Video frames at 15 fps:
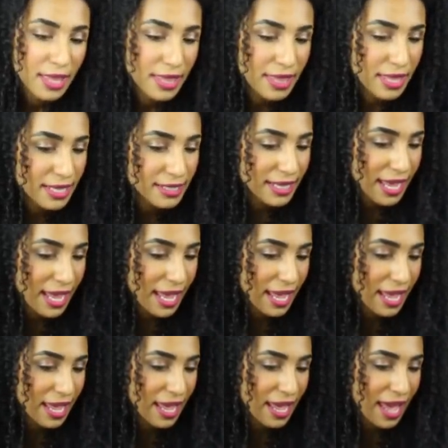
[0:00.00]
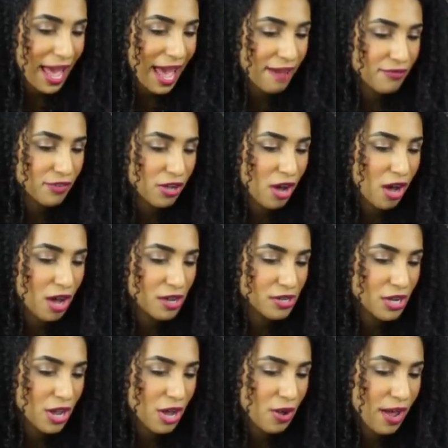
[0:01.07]
this here
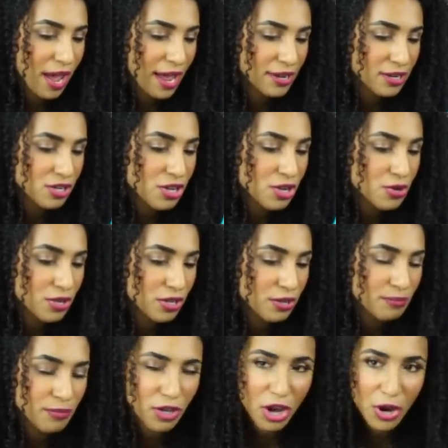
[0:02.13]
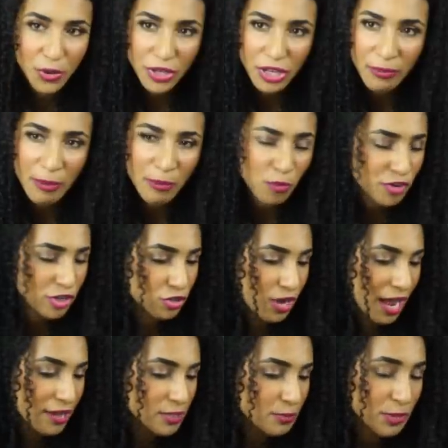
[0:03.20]
avocado and kokum. I'm not really
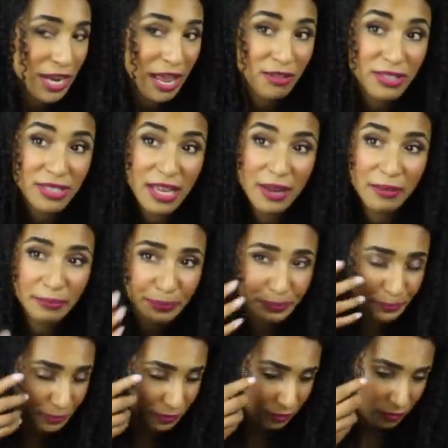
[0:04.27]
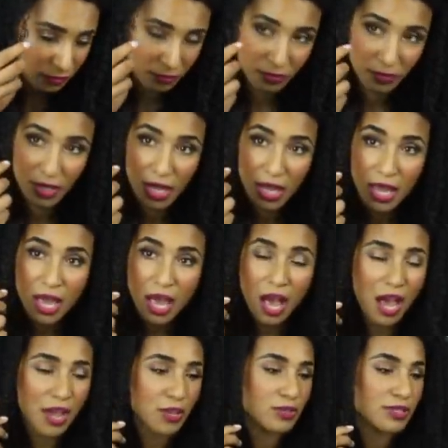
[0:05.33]
sure how to pronounce it.
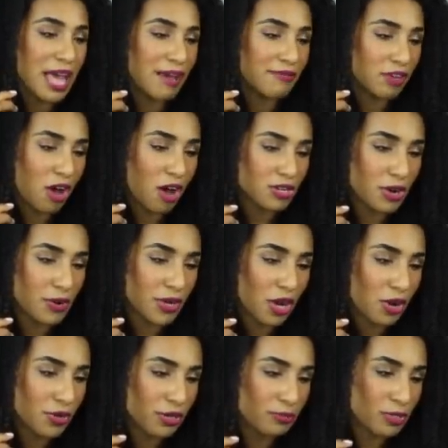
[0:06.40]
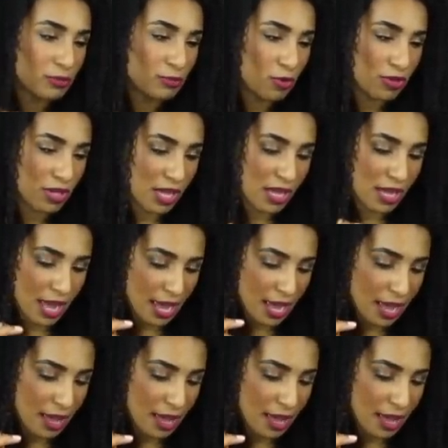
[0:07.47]
I used the avocado and kokum smoothie